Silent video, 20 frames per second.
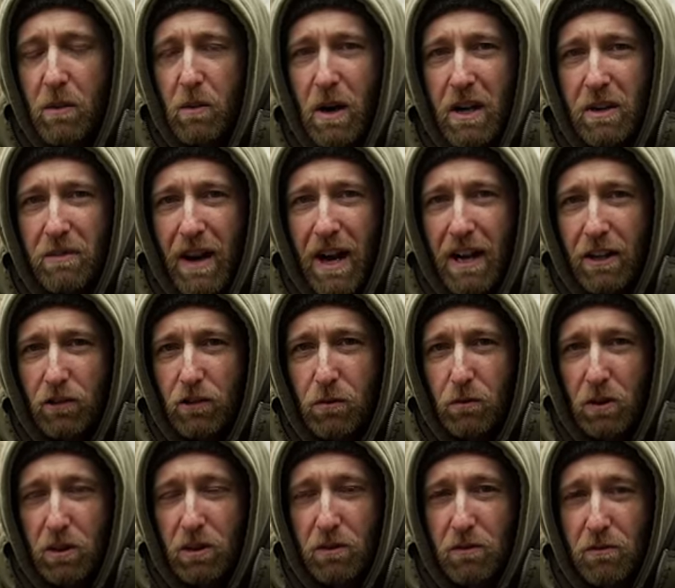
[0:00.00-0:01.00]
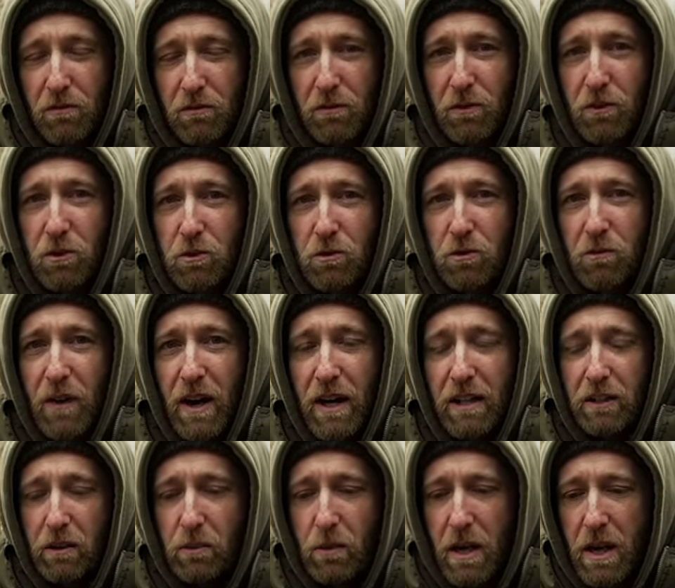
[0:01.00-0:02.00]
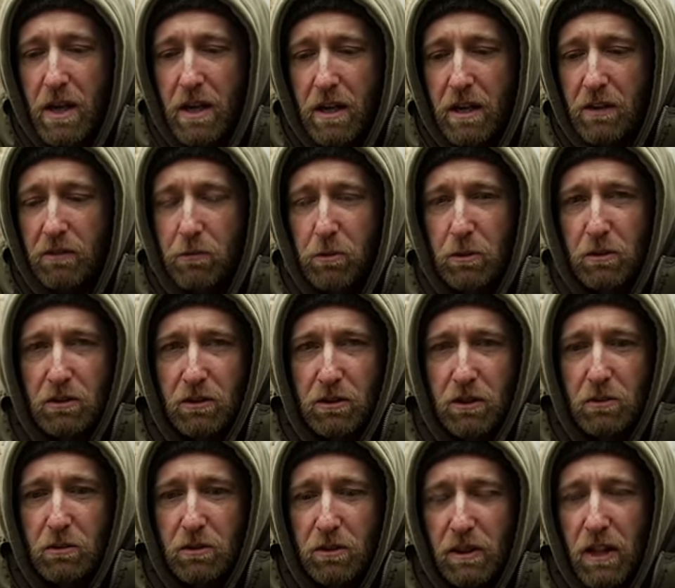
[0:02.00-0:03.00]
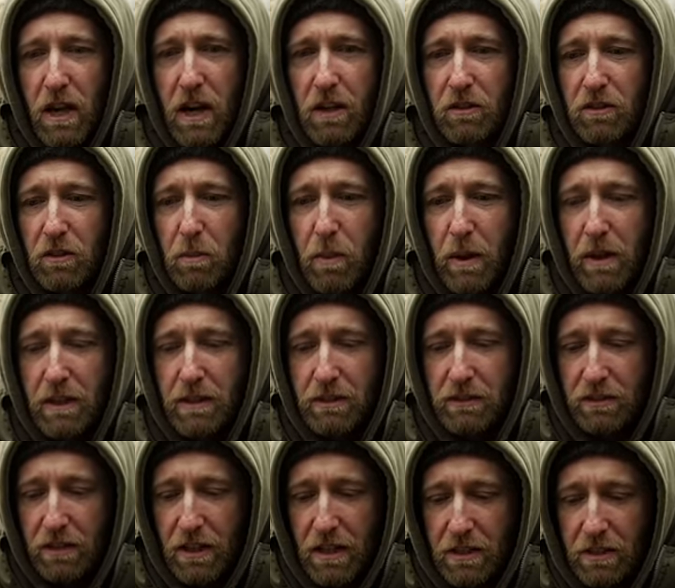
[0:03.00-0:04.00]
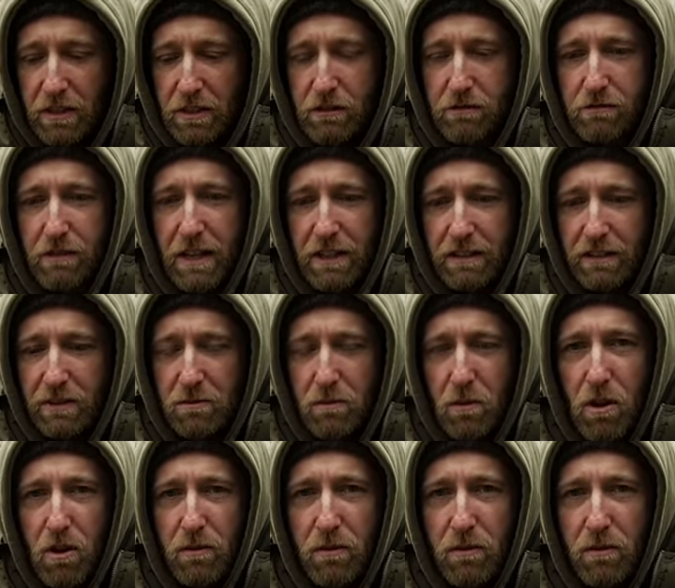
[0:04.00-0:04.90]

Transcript: way of actual food value. If you were to use larger pellets, you're creating more